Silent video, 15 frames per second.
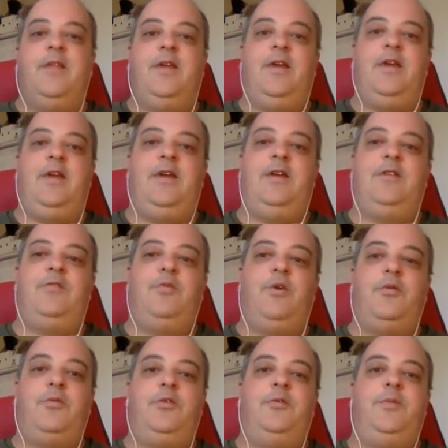And
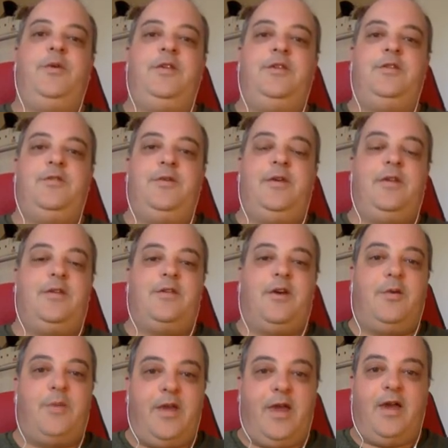what we'll be doing is
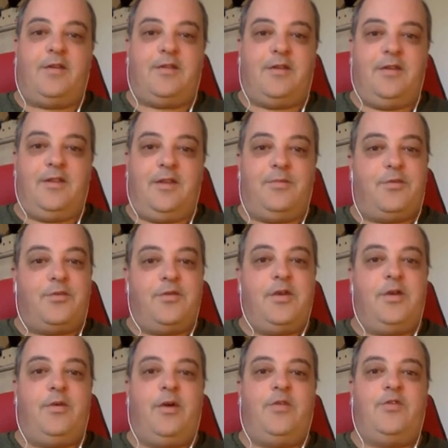I'll be asking them three
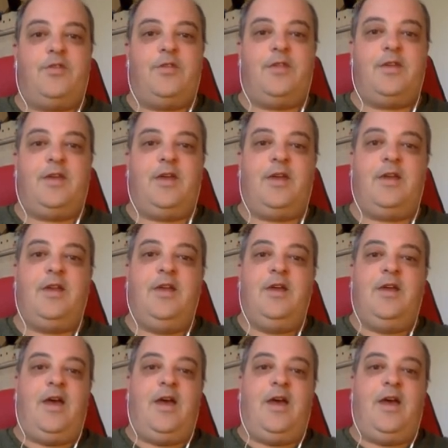questions again,